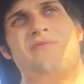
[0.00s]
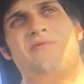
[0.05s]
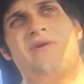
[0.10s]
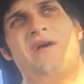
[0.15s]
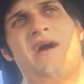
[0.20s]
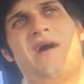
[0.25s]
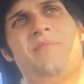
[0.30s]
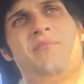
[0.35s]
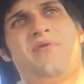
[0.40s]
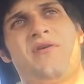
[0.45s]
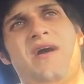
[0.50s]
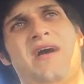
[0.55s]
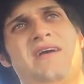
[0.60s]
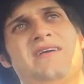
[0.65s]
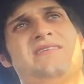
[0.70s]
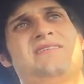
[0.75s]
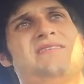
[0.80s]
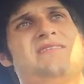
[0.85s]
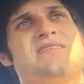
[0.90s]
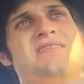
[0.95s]
We got
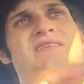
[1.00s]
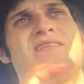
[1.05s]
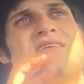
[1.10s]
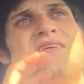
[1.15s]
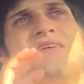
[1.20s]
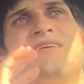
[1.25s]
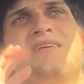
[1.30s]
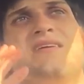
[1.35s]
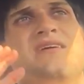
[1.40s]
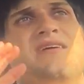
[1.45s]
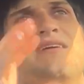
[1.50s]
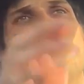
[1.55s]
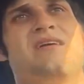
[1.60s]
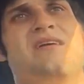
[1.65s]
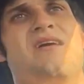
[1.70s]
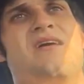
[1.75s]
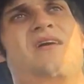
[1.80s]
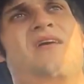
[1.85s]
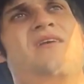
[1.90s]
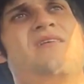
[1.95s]
press,
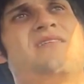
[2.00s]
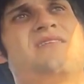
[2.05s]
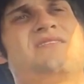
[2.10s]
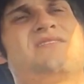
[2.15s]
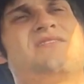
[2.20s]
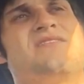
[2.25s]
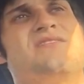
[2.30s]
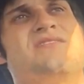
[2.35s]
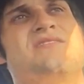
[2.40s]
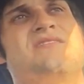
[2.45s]
all this good